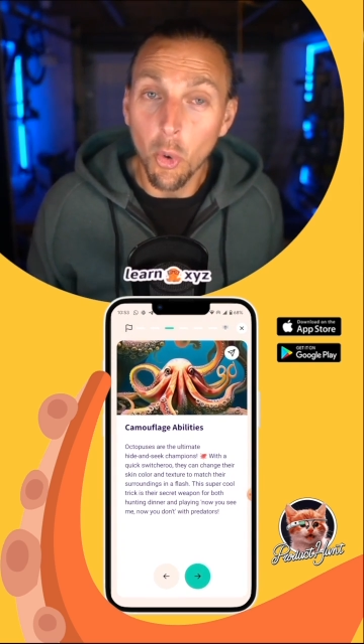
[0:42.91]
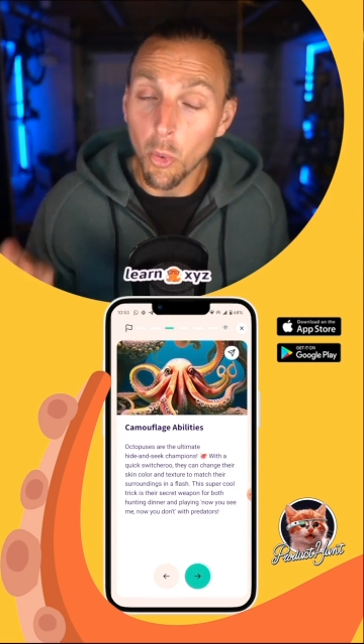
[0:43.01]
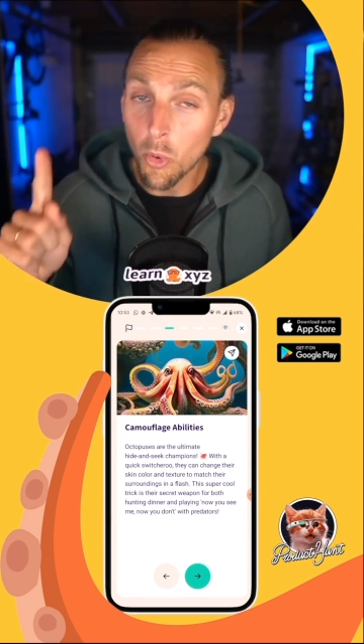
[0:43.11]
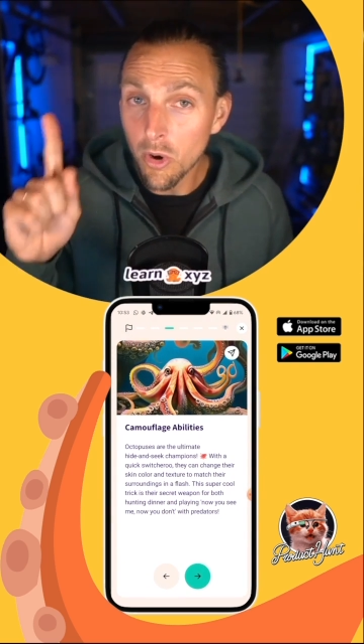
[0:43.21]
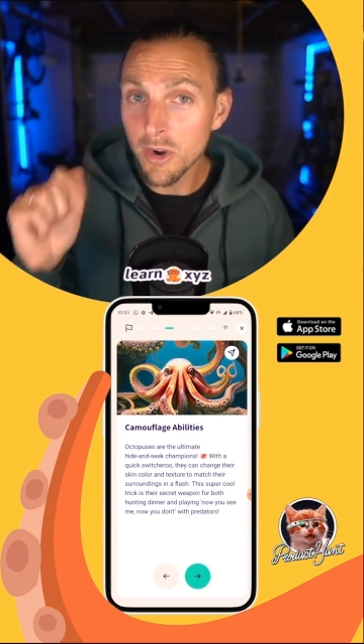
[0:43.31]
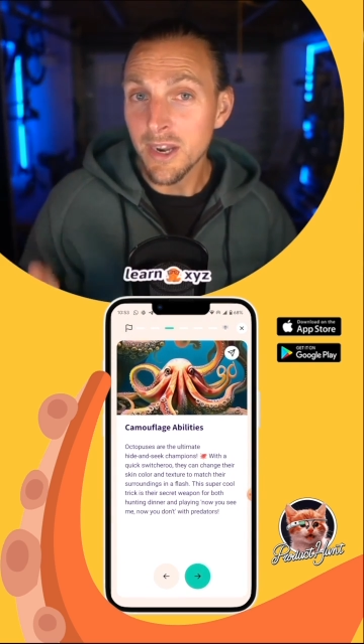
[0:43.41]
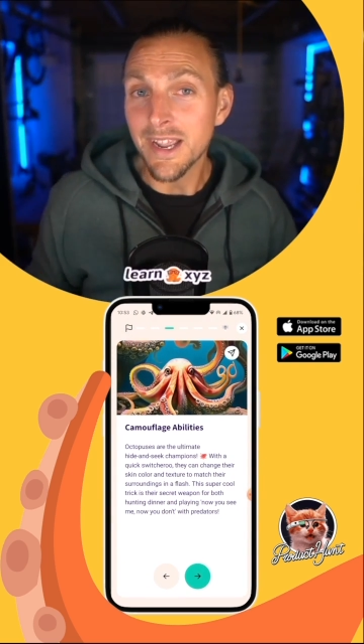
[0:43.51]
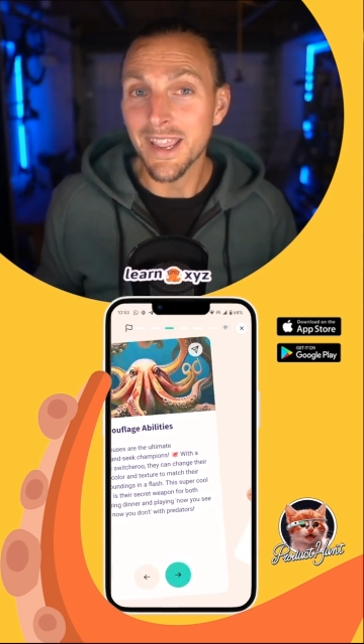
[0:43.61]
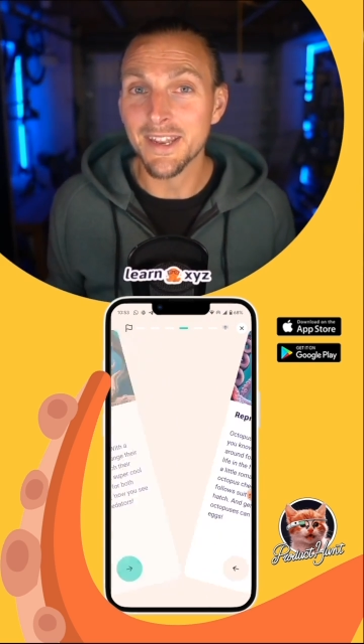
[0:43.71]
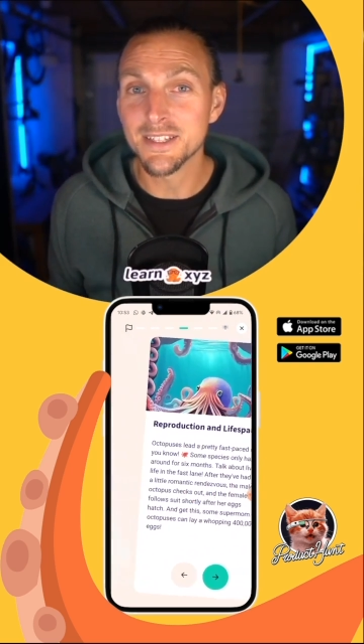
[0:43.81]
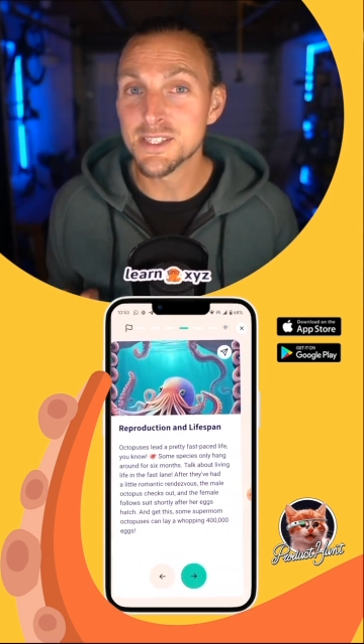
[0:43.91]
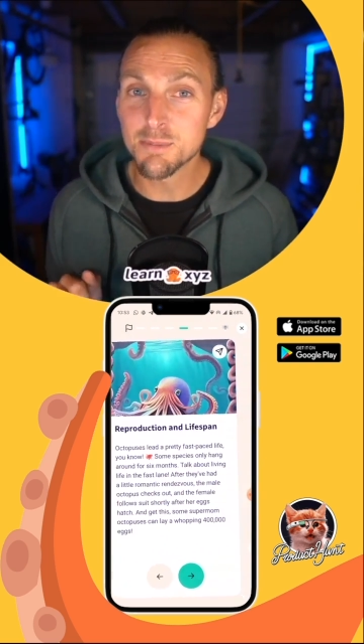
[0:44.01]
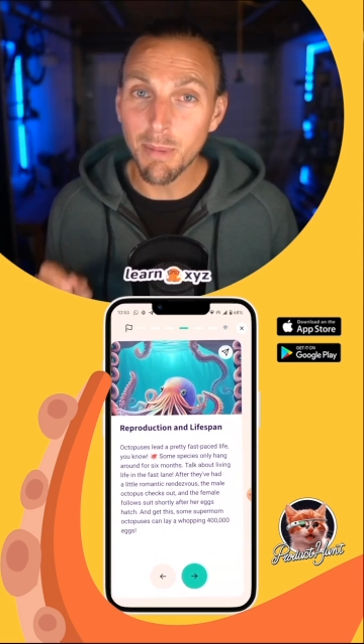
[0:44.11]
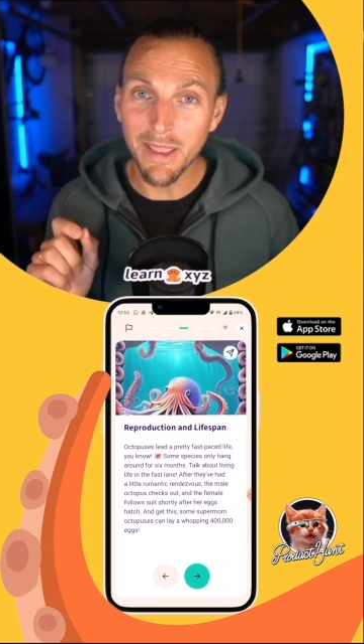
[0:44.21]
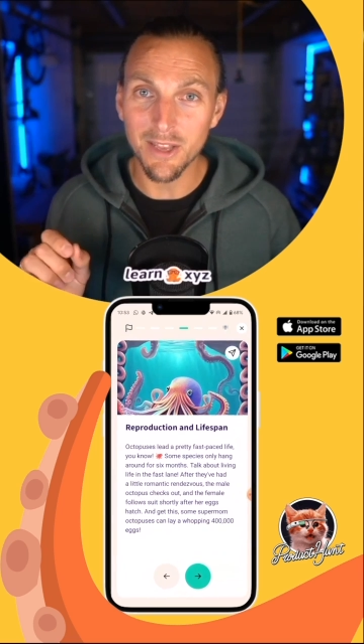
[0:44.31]
or get
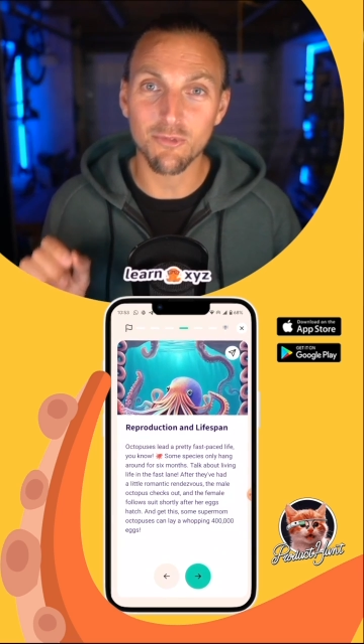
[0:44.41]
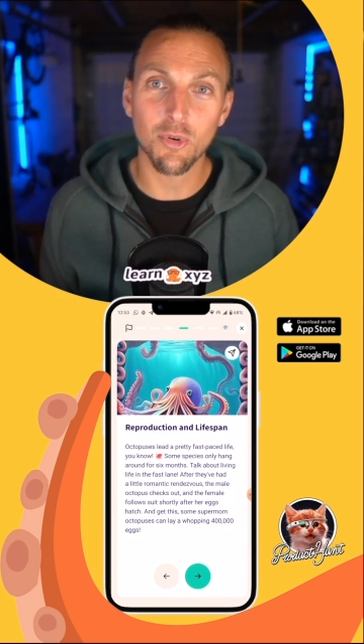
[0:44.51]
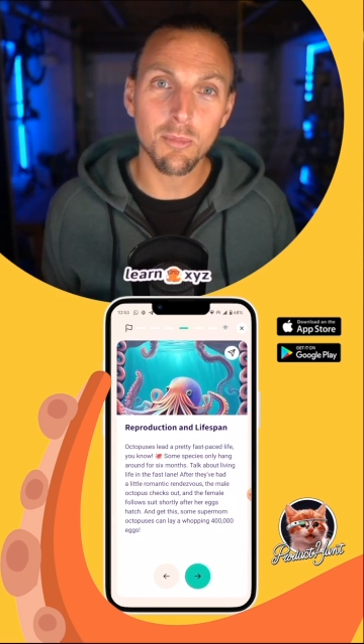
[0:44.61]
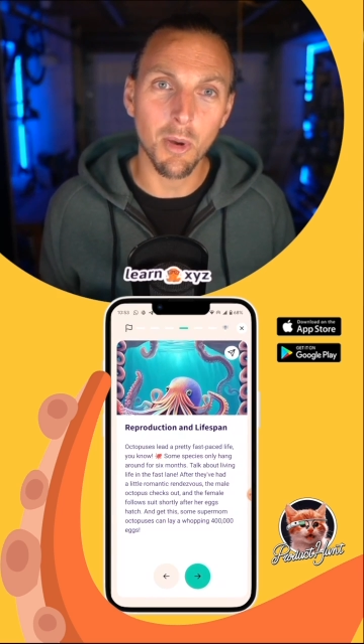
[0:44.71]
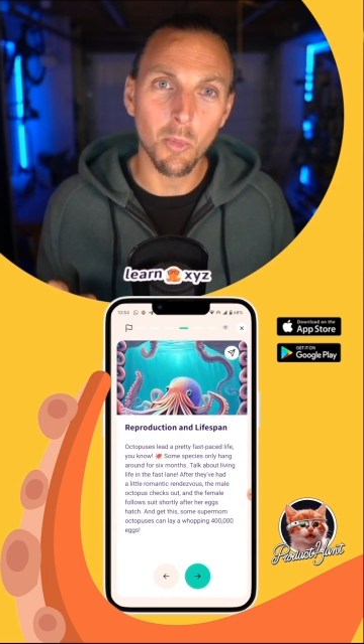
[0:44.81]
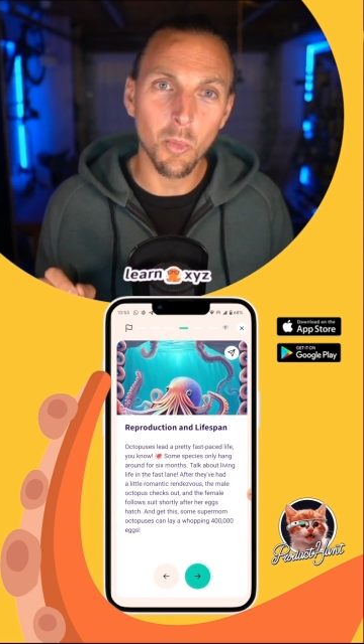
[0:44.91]
inspired from